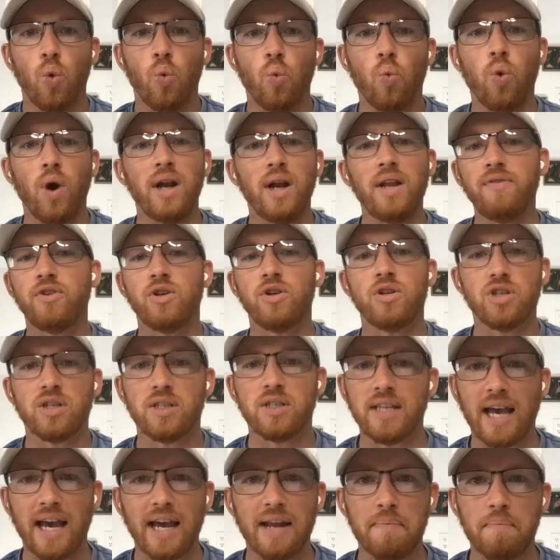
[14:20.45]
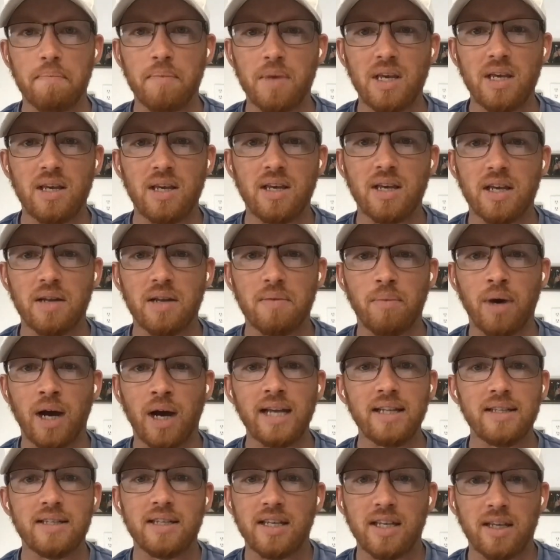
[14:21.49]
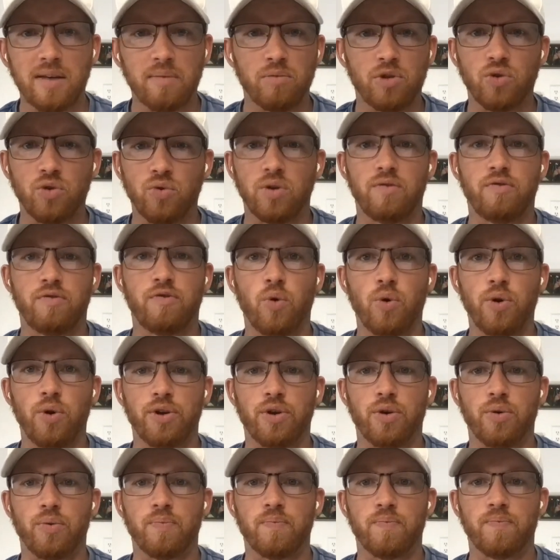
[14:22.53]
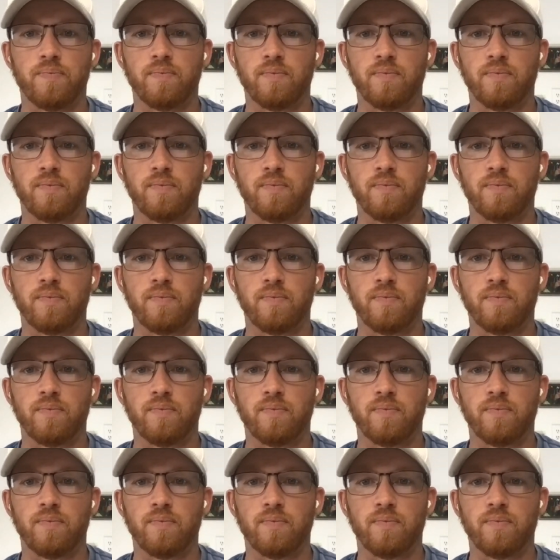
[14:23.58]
What if you just had me and my team do it for you?